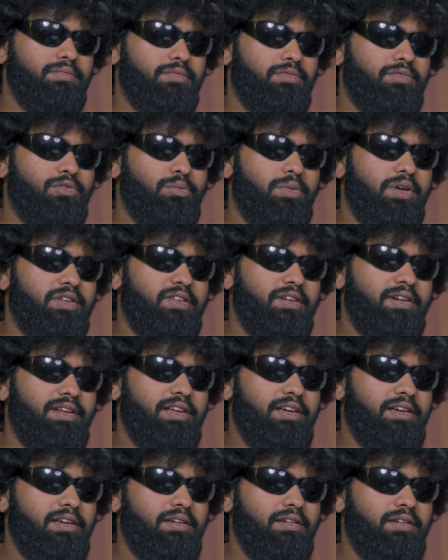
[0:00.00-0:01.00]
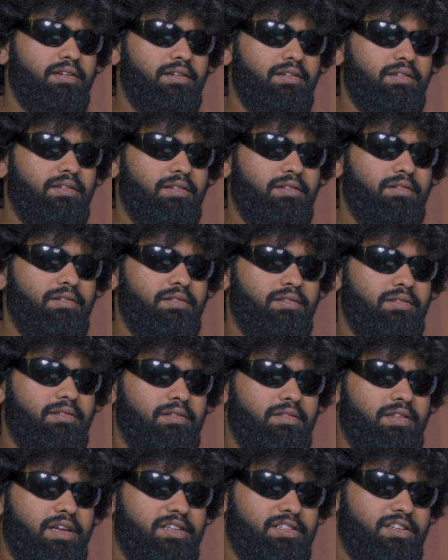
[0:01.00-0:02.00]
so basically,
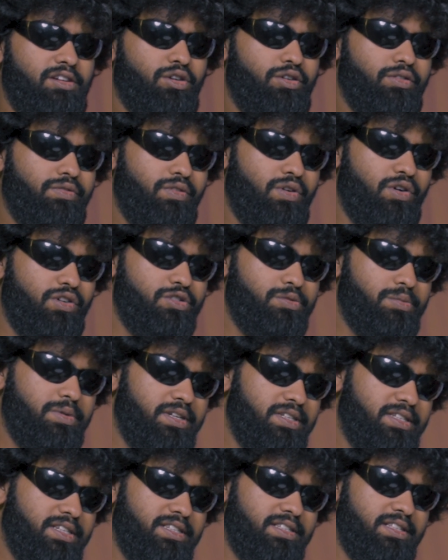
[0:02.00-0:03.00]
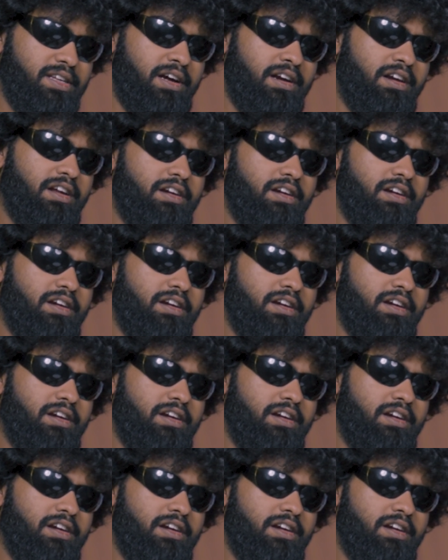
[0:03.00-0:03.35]
there's a lot of conspiracies that